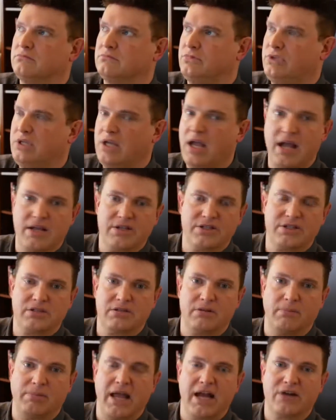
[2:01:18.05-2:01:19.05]
Yes,
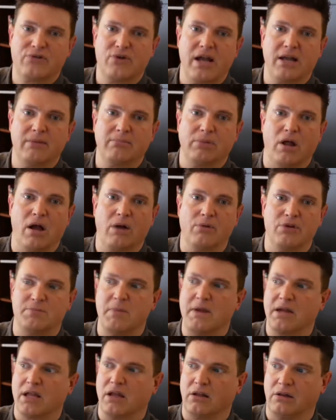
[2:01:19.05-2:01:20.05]
the Black Dragon blog was
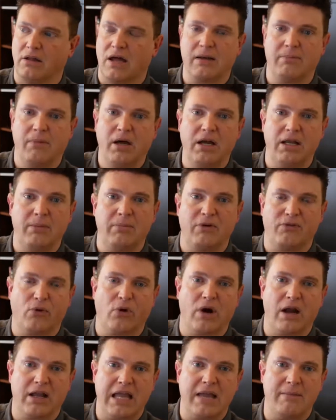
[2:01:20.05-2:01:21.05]
making a lot of money
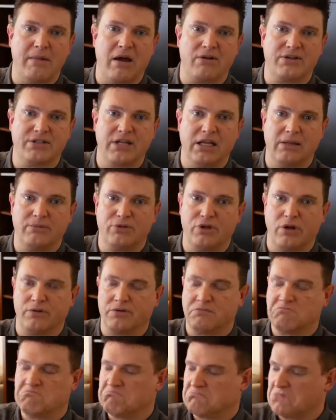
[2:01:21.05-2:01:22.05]
before I came out as Caleb
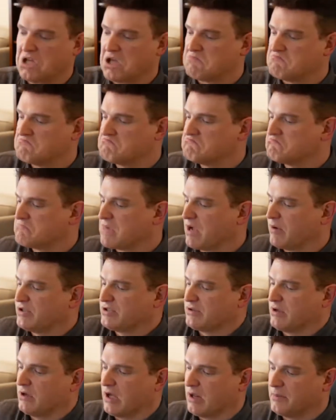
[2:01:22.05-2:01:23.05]
Jones. Yeah, I
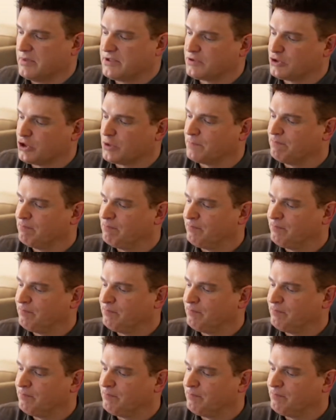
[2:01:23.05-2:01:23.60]
was anonymous, sure.